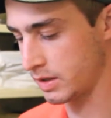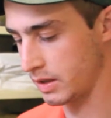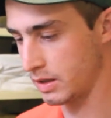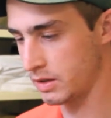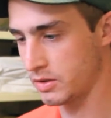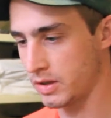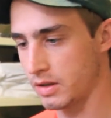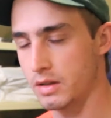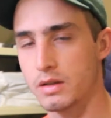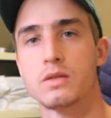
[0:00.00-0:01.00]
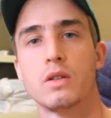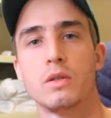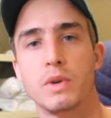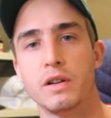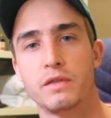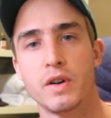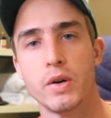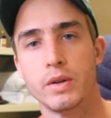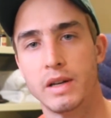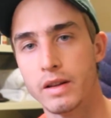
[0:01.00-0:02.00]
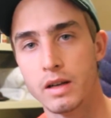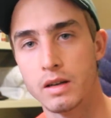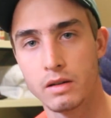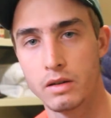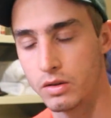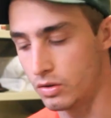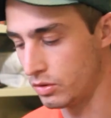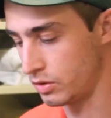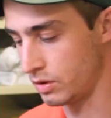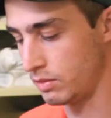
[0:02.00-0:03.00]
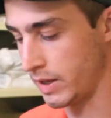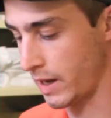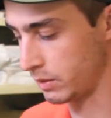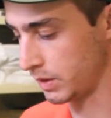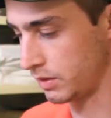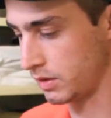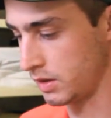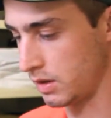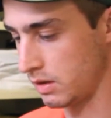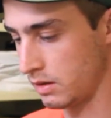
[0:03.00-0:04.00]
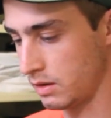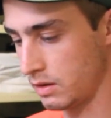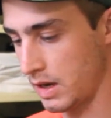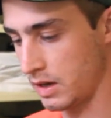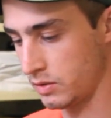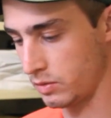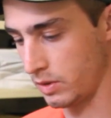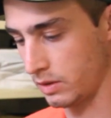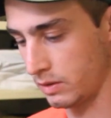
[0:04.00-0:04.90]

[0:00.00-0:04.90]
illustrate this on my phone and then you should be able to see as well.